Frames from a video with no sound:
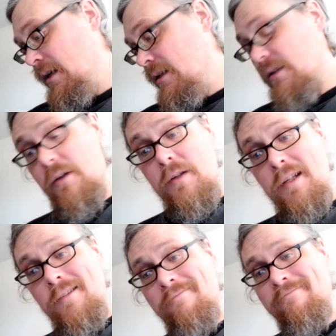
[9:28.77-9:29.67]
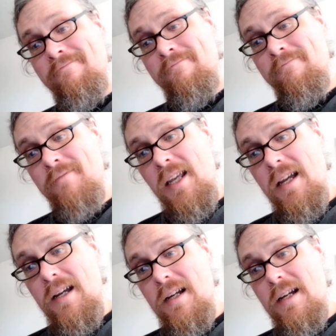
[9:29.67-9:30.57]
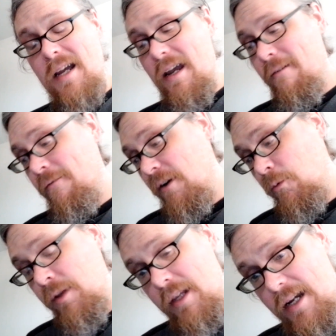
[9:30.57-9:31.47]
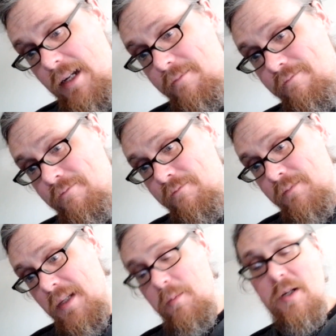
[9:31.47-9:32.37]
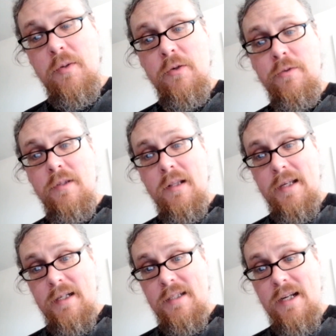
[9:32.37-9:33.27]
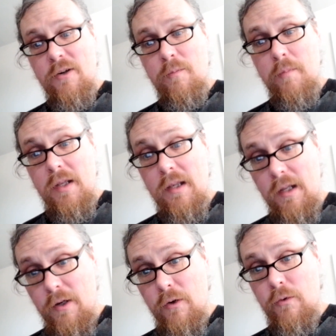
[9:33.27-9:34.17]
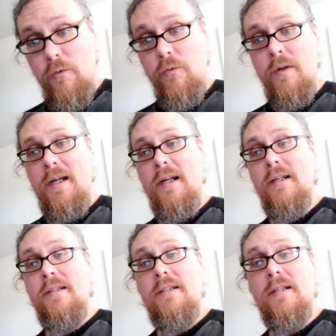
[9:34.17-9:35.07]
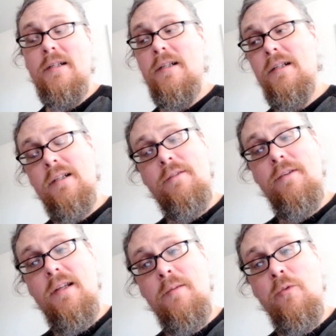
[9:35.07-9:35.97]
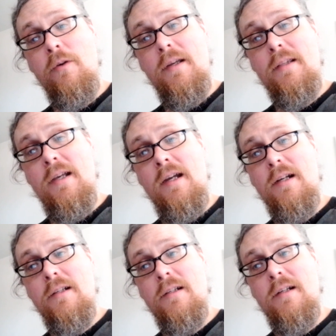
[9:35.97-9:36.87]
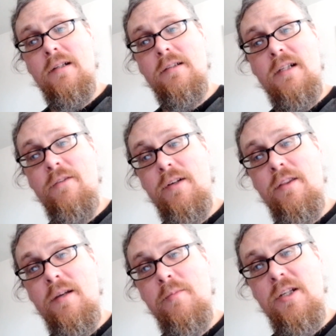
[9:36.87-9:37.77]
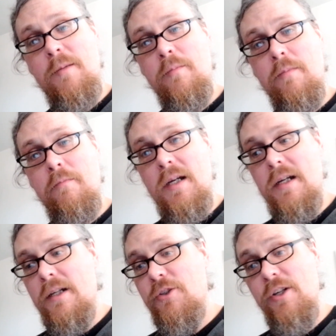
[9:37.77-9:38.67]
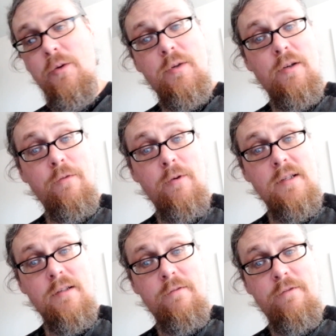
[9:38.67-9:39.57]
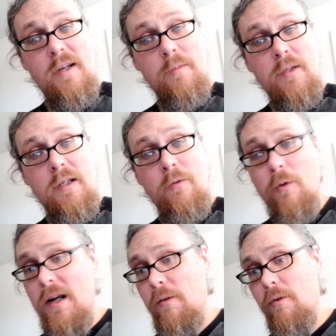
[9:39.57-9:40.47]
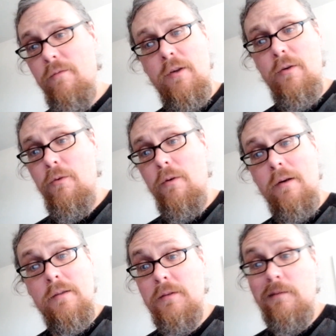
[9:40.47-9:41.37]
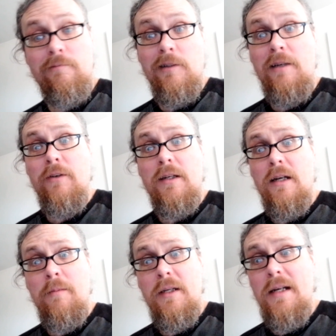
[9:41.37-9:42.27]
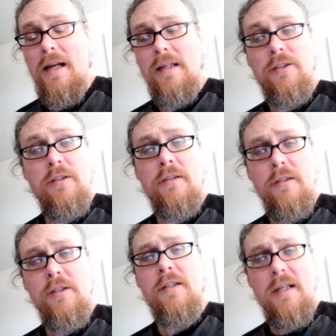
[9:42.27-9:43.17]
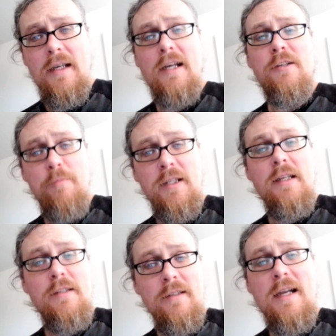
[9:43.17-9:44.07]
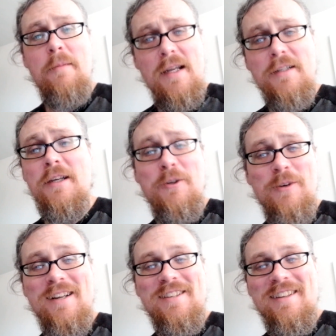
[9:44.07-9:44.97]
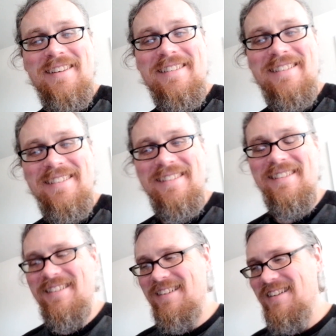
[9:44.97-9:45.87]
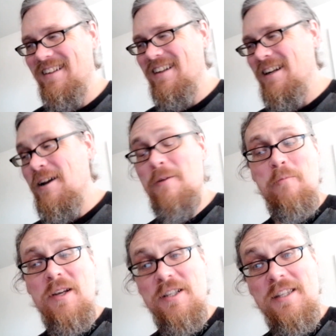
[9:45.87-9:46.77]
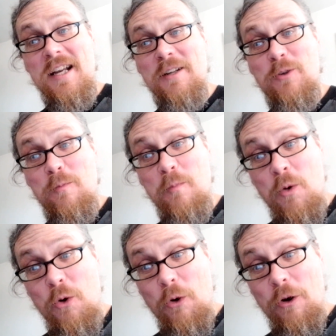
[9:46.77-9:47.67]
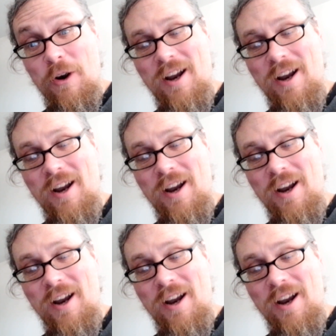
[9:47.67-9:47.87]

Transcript: So yeah, have fun with that. I'm going to post the link down below, and if you like more like that, I'll give it a thumbs up. Share with your friends and family. Write a review. Leave a comment. Just engage, please. I'm asking you nicely, because then I'll do more.